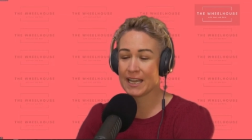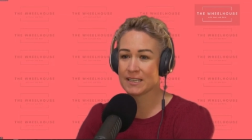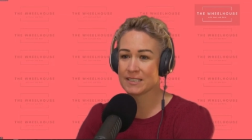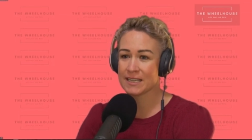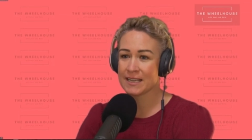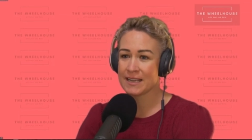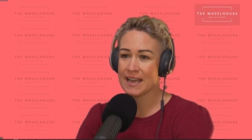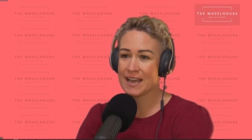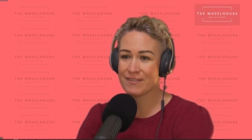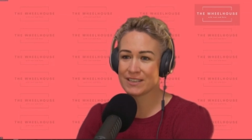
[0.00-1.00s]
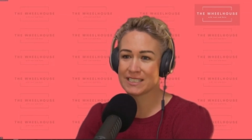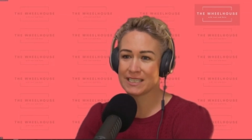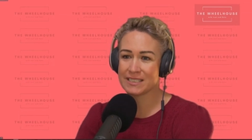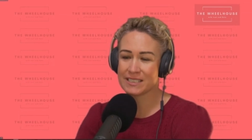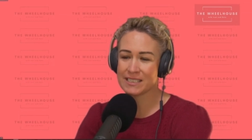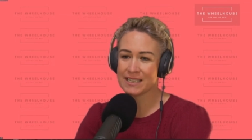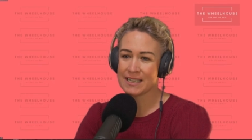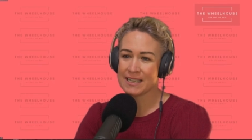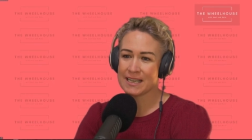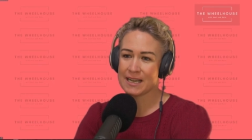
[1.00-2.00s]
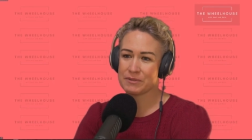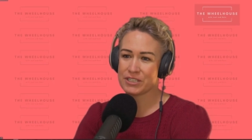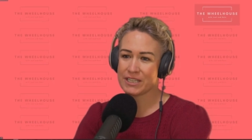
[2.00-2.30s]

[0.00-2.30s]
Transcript: And ever since um,